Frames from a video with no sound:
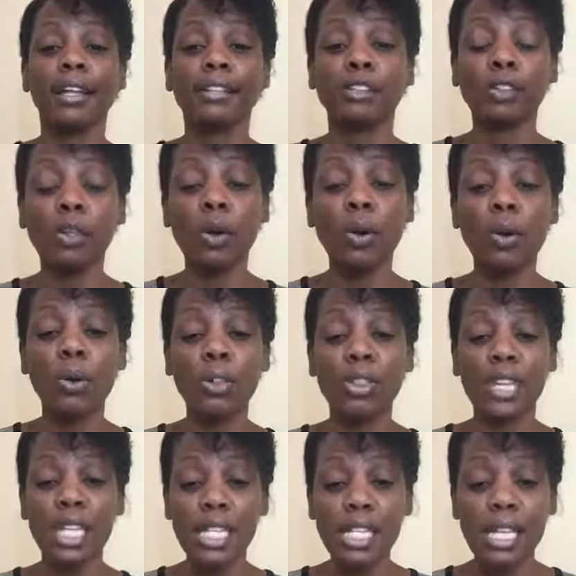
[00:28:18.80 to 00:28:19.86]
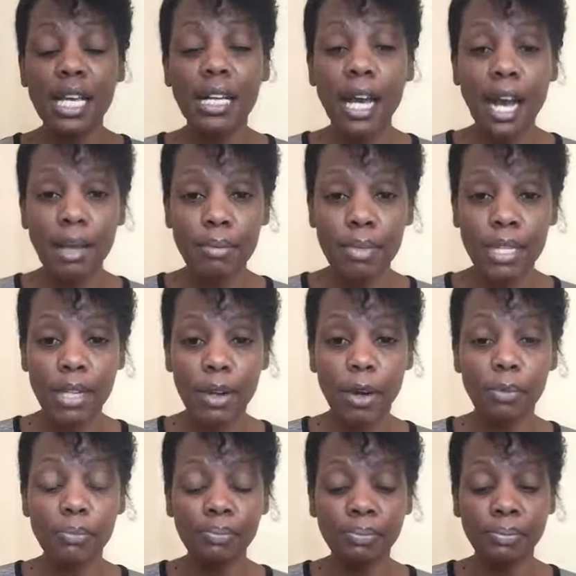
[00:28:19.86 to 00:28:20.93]
So this son
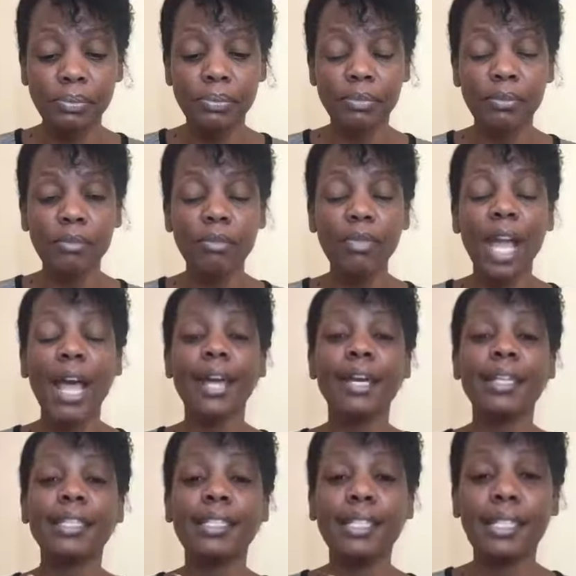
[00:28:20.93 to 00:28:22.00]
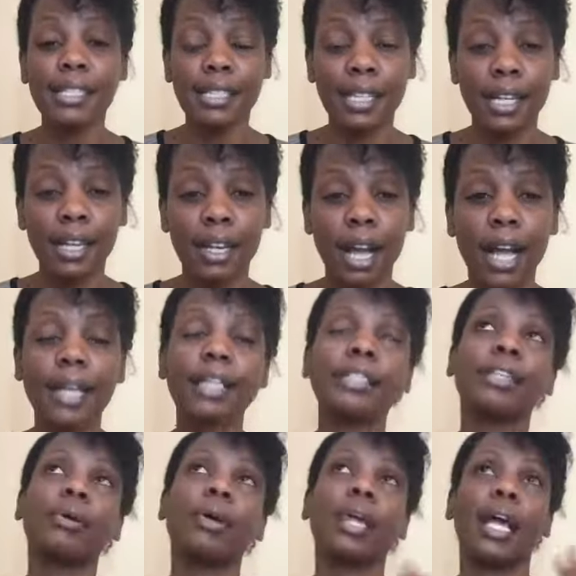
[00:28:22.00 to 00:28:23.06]
Absalom had a sister. I guess
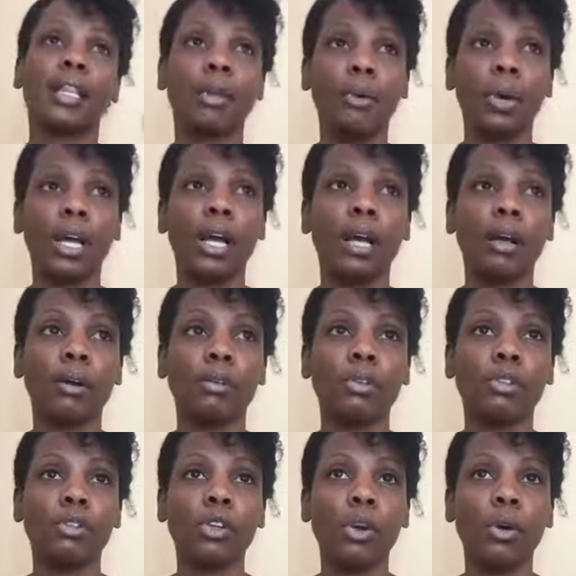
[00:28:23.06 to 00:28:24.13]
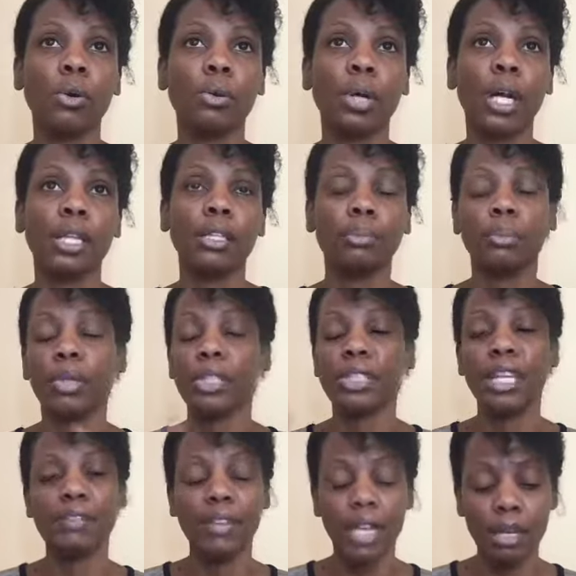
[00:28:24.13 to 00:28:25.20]
they were yeah they were uh, so uh, because
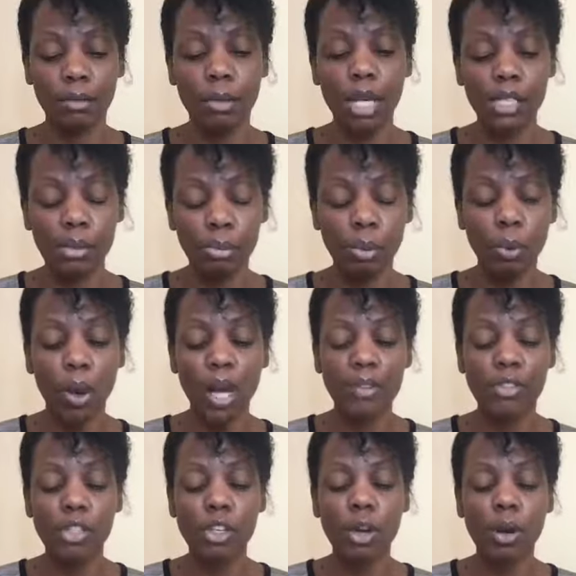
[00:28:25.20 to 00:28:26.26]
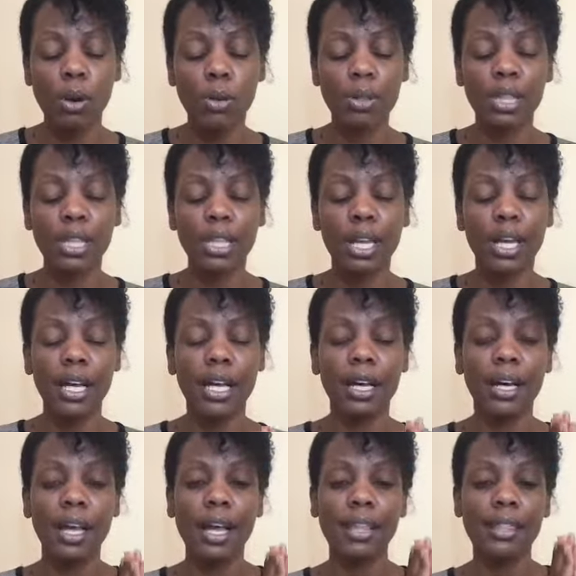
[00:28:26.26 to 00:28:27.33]
David had multiple wives. So
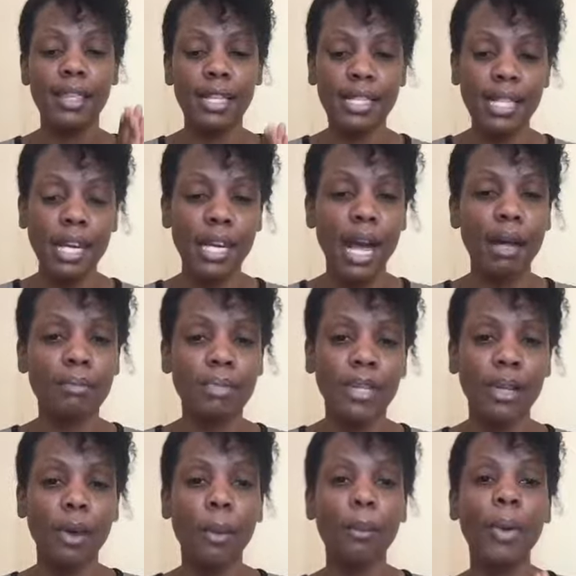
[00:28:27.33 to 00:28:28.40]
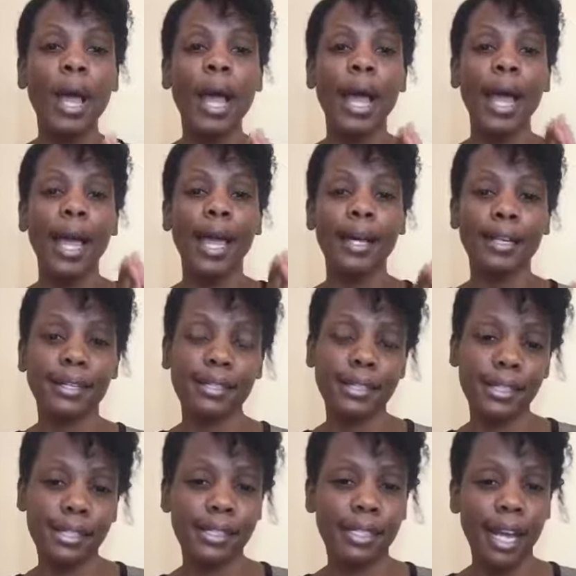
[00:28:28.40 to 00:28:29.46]
the this son Absalom had a
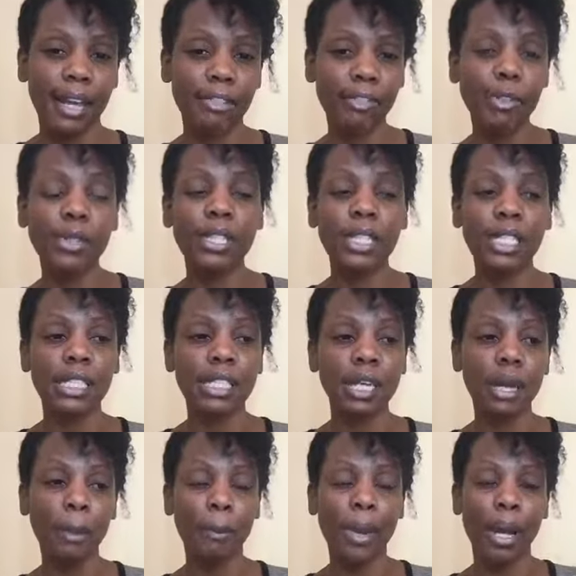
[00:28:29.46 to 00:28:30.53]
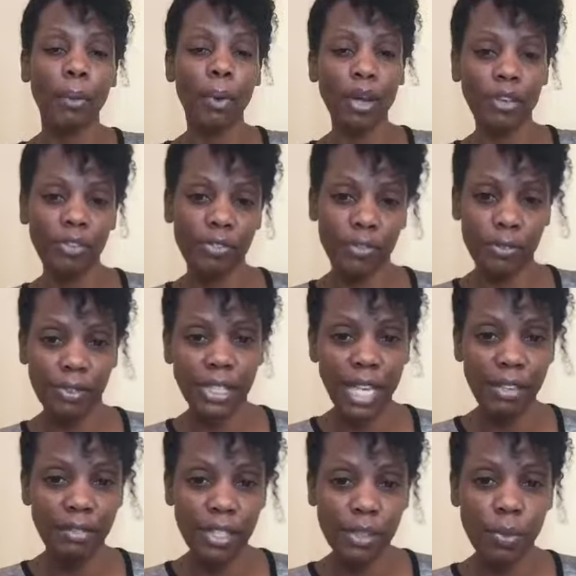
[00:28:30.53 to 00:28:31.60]
sister, a full sister by one of
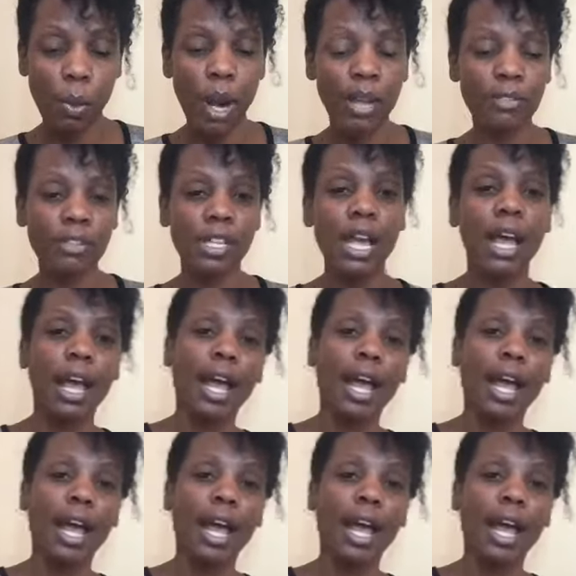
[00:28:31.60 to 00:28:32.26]
David's wives.